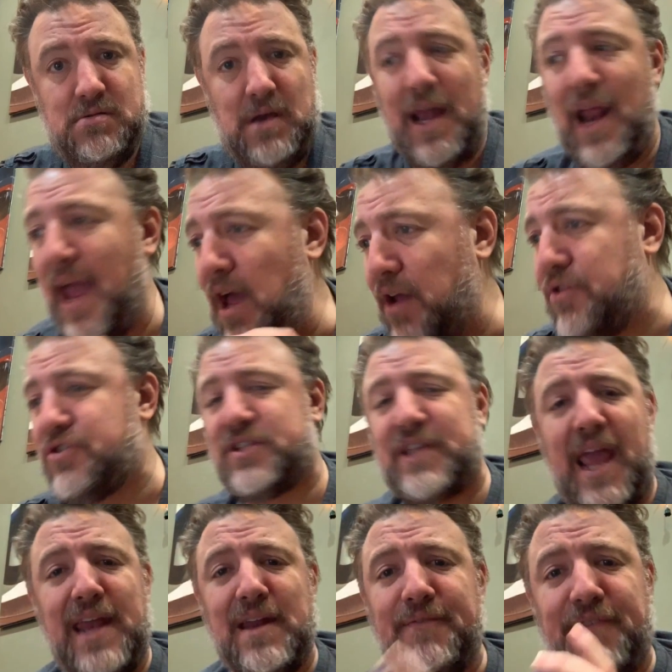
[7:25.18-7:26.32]
And I
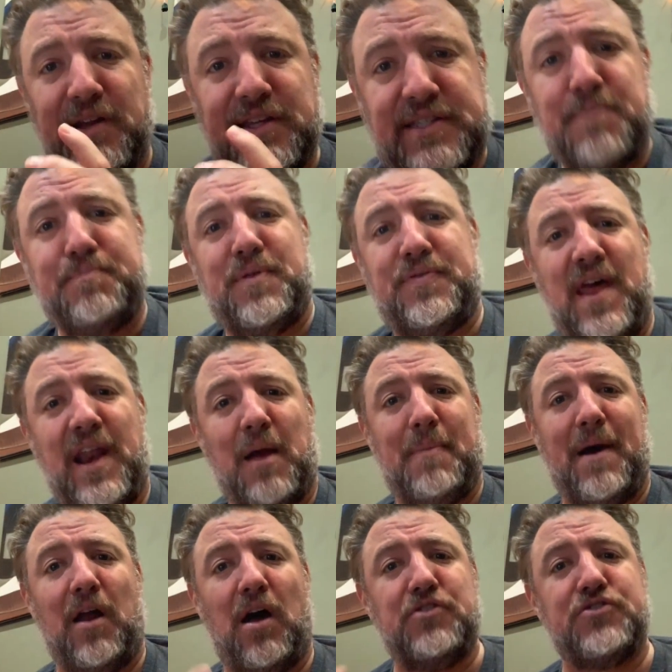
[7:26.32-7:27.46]
understand, I'm very sympathetic
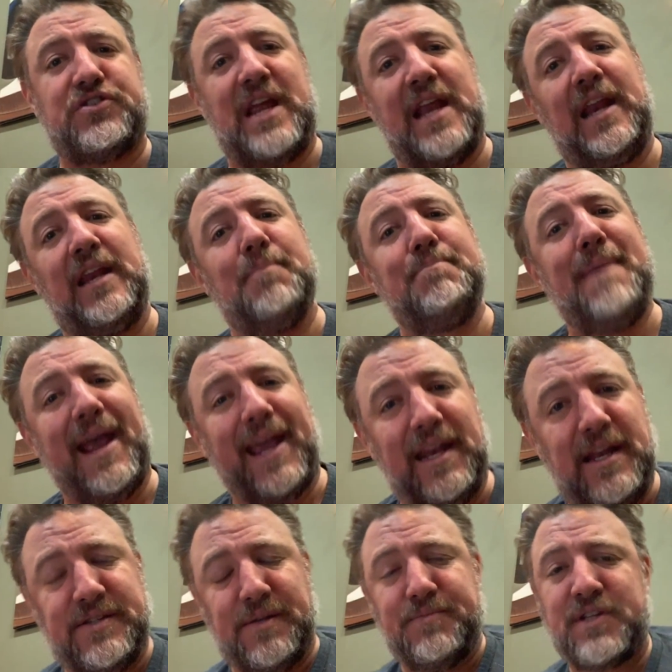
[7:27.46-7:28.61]
about understanding the
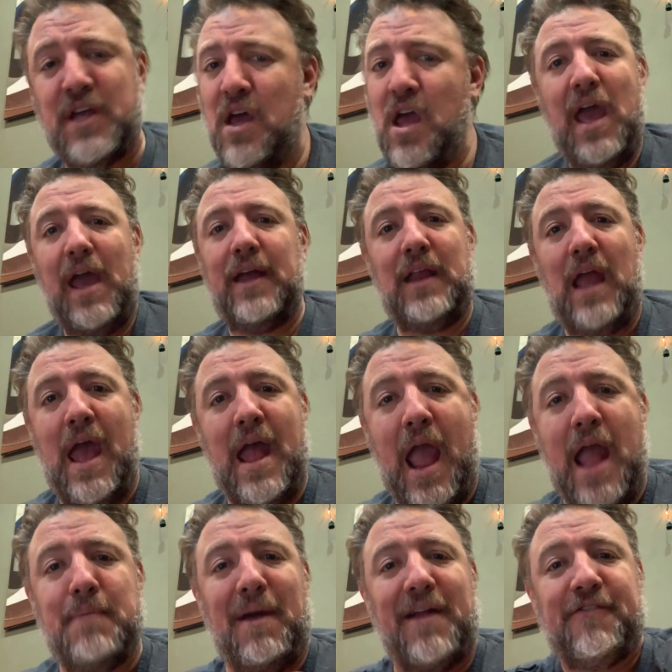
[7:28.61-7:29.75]
mechanisms. And, and,
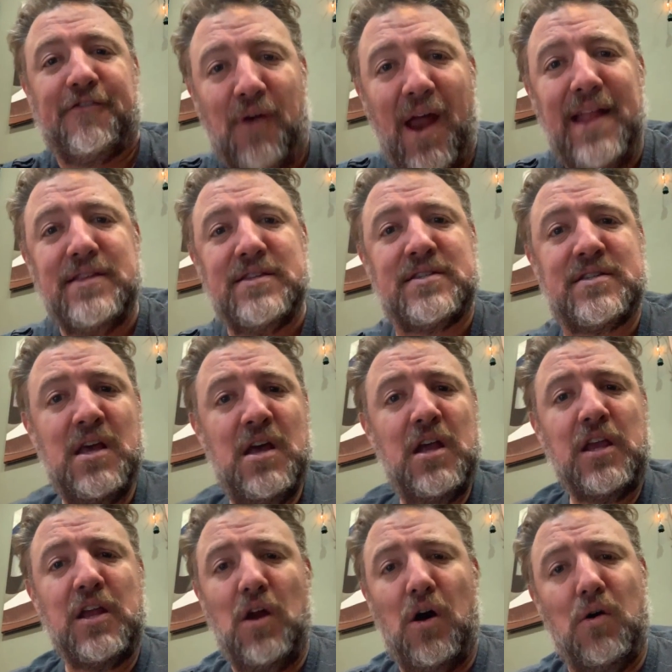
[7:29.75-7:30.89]
and my friends,
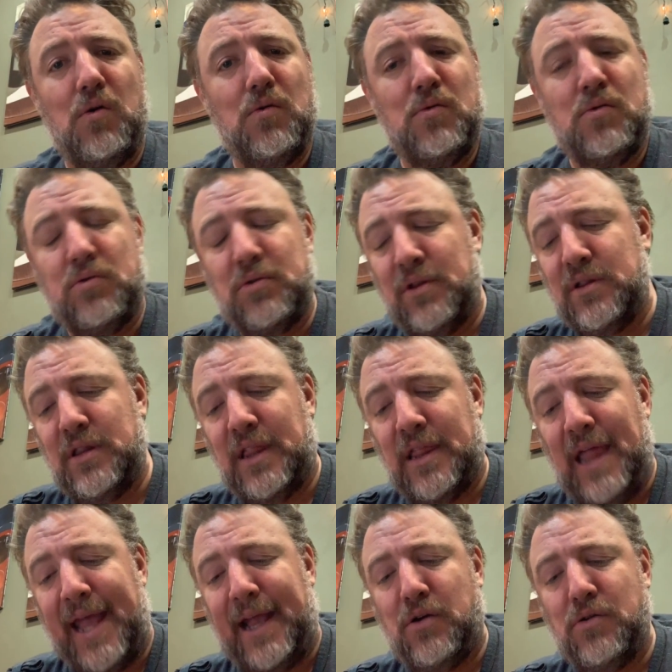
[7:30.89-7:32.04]
you know,
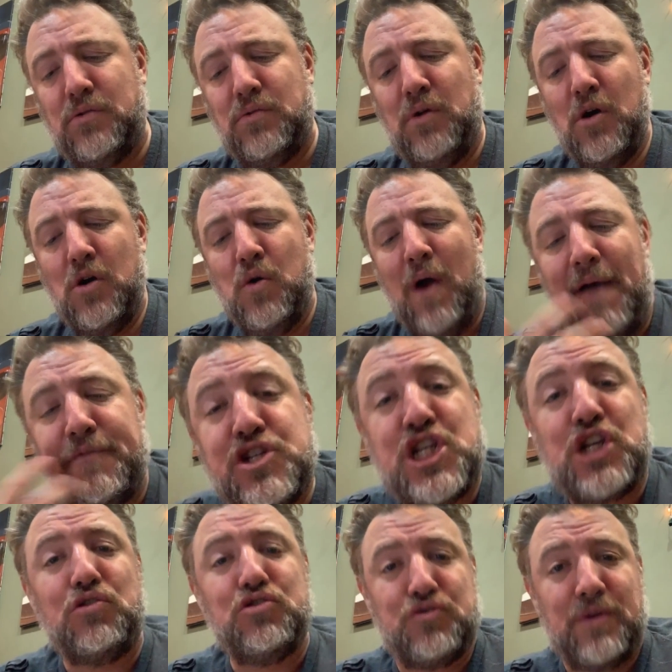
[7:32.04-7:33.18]
like who, who have
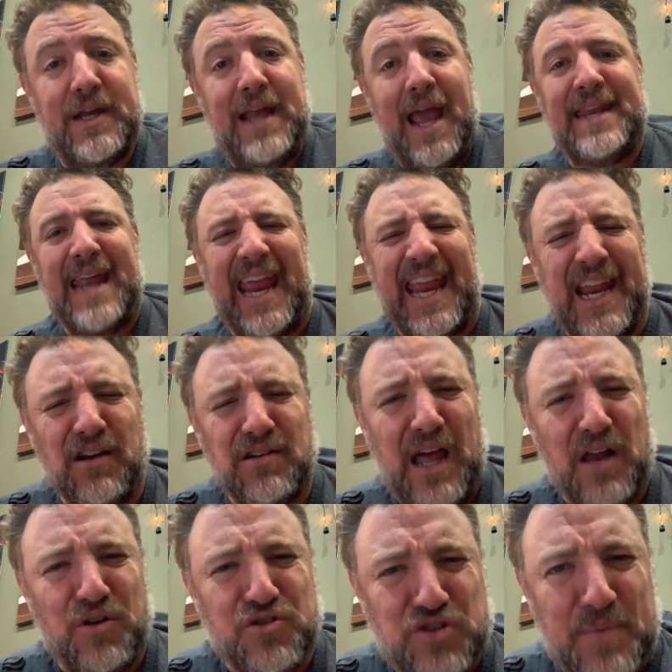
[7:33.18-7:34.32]
children and they hear
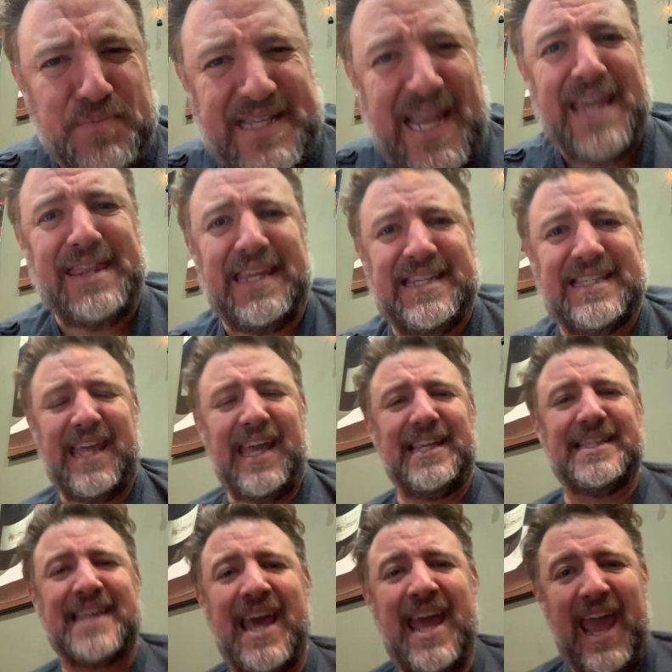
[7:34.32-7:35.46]
Donald Trump say these
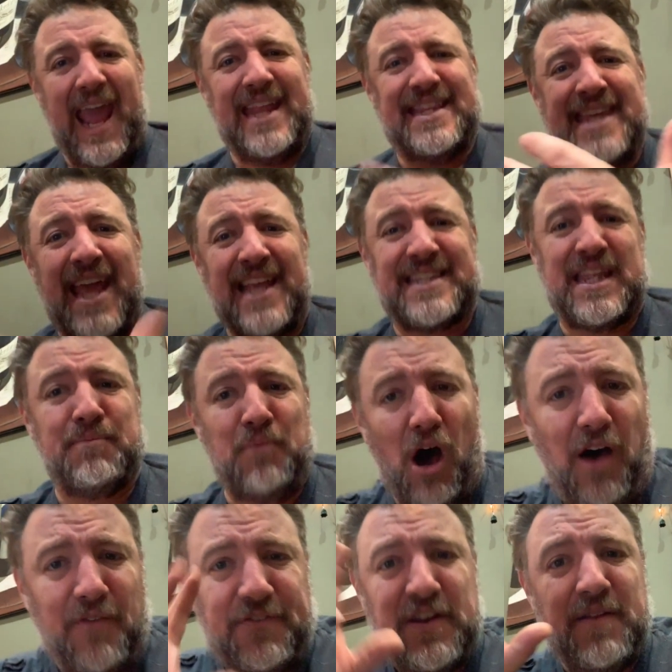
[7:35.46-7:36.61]
things, it ticks them
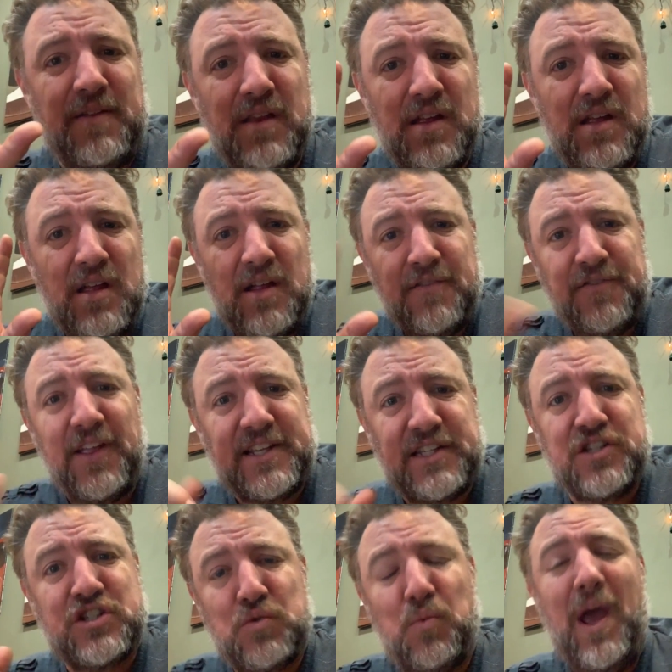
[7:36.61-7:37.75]
off and it flicks
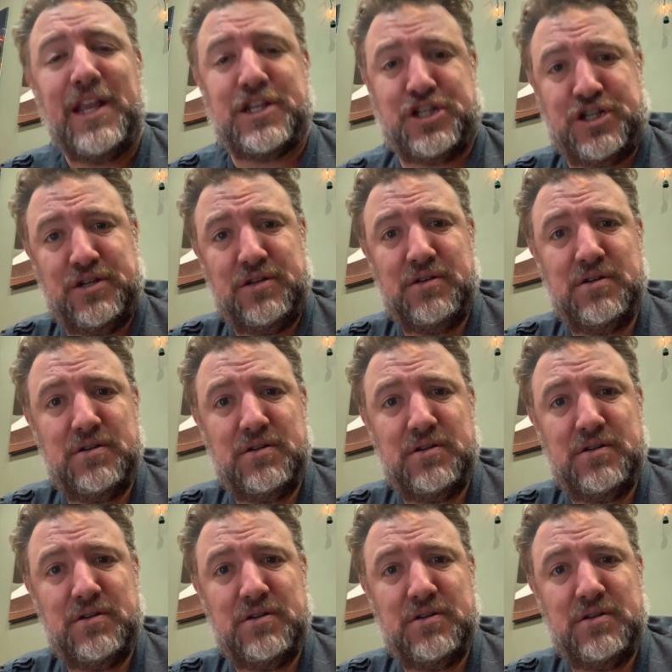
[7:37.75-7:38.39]
a switch.